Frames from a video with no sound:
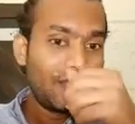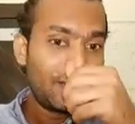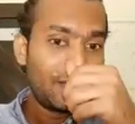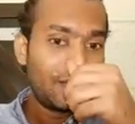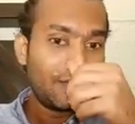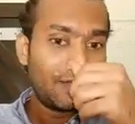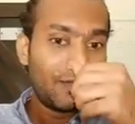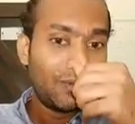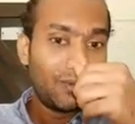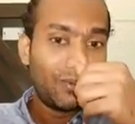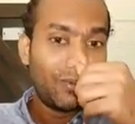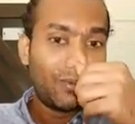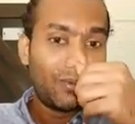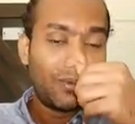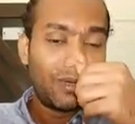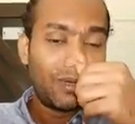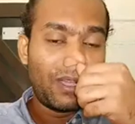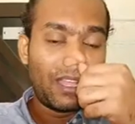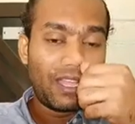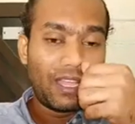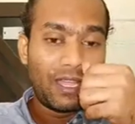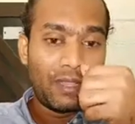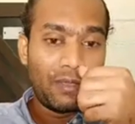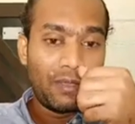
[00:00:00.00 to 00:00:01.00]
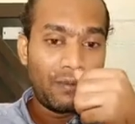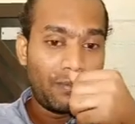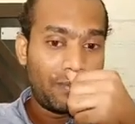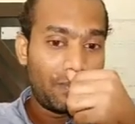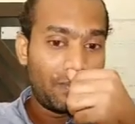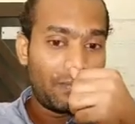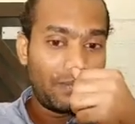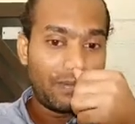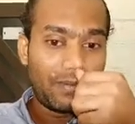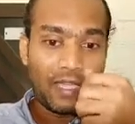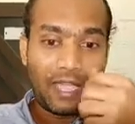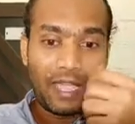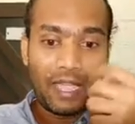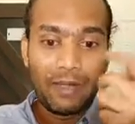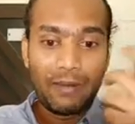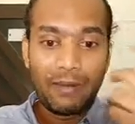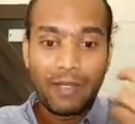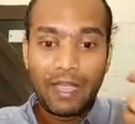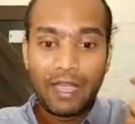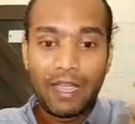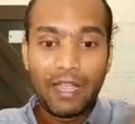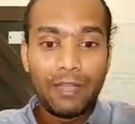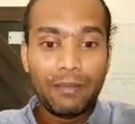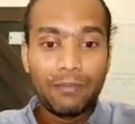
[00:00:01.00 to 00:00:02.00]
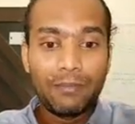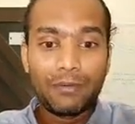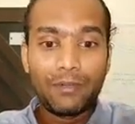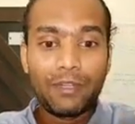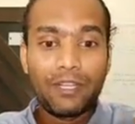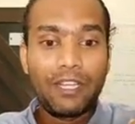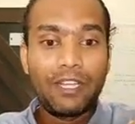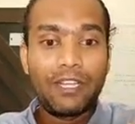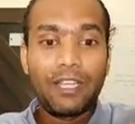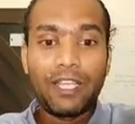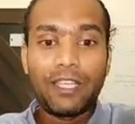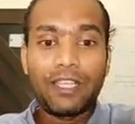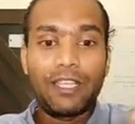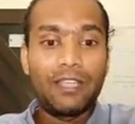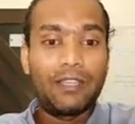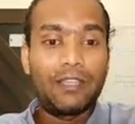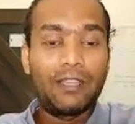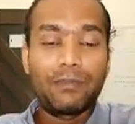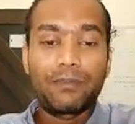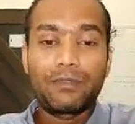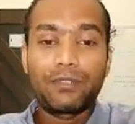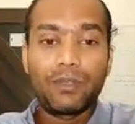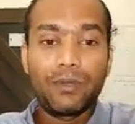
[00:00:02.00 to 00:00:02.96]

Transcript: So I'm really liking them.